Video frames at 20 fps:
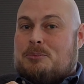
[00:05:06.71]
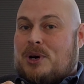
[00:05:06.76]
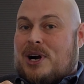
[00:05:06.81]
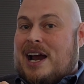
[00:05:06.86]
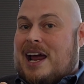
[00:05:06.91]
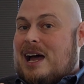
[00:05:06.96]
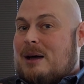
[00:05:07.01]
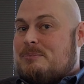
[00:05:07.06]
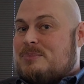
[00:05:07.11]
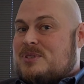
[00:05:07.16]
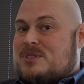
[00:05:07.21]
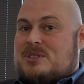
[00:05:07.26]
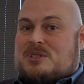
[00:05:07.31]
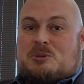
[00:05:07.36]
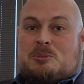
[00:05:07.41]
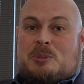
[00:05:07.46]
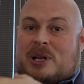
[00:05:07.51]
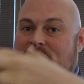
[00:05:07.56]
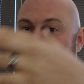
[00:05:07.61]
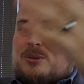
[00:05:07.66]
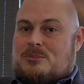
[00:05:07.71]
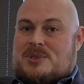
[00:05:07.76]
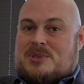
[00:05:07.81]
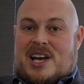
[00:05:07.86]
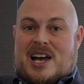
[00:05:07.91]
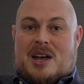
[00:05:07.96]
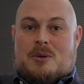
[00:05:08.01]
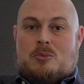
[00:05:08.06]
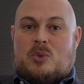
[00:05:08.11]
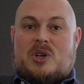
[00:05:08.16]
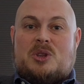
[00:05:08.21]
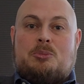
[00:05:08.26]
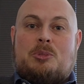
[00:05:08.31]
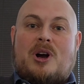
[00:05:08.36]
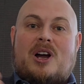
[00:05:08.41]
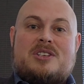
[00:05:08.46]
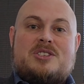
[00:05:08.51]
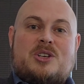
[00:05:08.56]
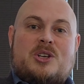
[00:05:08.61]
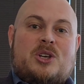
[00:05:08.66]
perhaps spent some time with
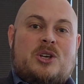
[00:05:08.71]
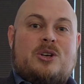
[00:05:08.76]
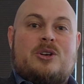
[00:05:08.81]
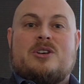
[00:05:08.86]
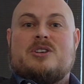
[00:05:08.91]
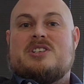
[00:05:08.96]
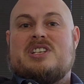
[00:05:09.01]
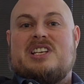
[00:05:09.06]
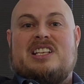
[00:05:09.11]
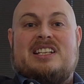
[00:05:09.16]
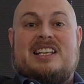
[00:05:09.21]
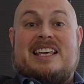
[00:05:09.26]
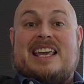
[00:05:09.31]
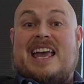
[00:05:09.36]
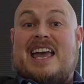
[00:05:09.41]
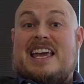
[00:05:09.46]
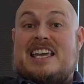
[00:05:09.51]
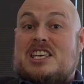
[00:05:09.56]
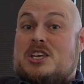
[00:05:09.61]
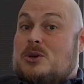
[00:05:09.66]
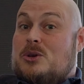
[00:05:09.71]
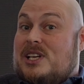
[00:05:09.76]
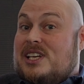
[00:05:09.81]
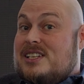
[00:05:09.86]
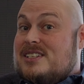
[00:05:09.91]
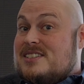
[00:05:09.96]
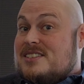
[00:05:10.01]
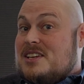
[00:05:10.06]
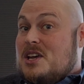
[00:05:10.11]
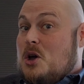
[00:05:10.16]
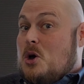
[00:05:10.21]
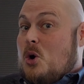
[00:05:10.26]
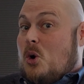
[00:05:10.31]
prosecutors in the gang units